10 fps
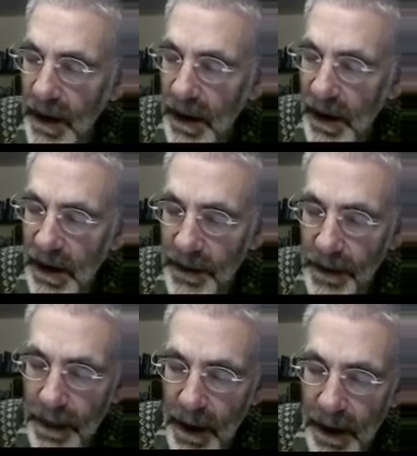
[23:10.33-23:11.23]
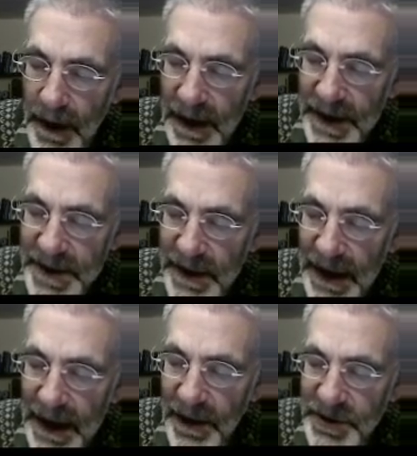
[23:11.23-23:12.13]
R as an
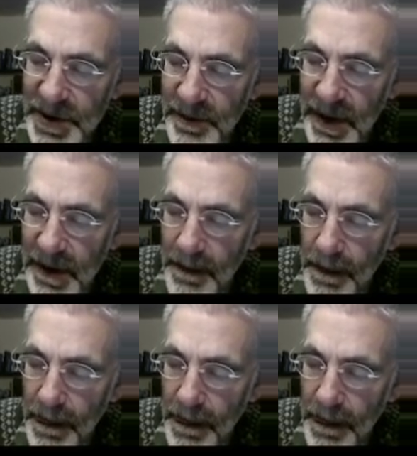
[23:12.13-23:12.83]
algebra.